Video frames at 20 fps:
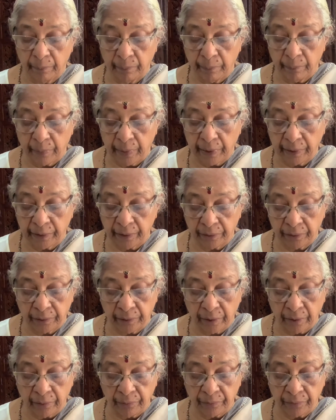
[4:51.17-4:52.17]
by the
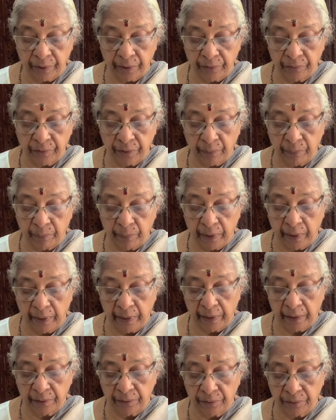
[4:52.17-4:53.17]
thousands and
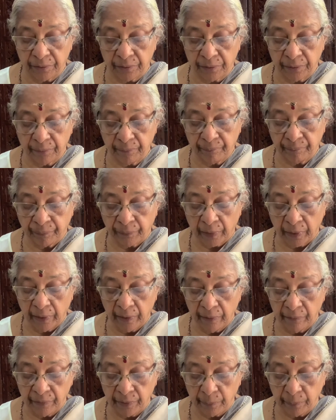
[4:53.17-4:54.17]
millions.
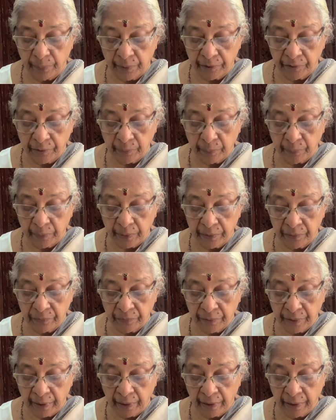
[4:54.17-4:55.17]
If the principle is
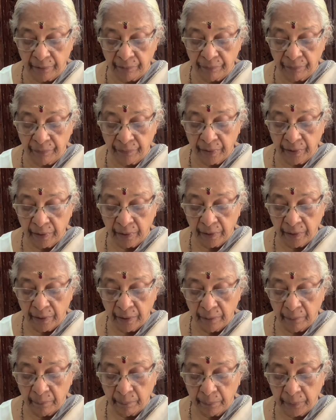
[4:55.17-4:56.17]
safe,
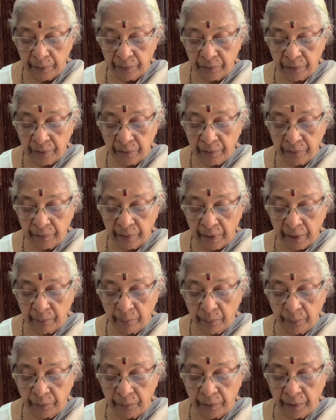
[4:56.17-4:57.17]
persons like
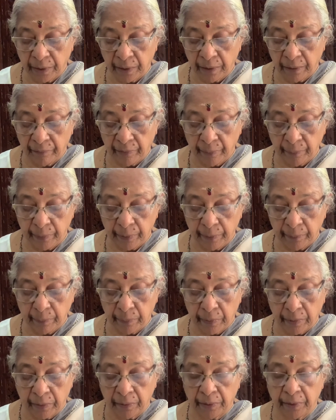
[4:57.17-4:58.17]
Buddha will be
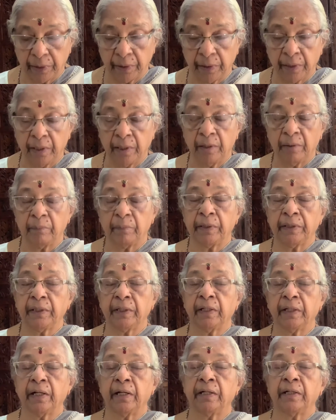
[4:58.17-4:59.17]
born, by the
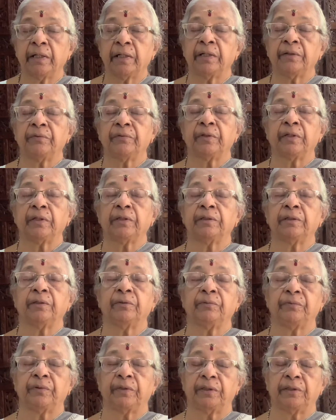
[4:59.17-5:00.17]
hundreds and
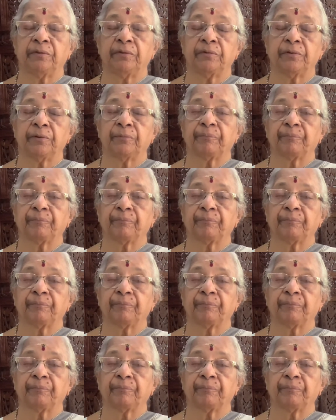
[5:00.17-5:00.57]
thousands.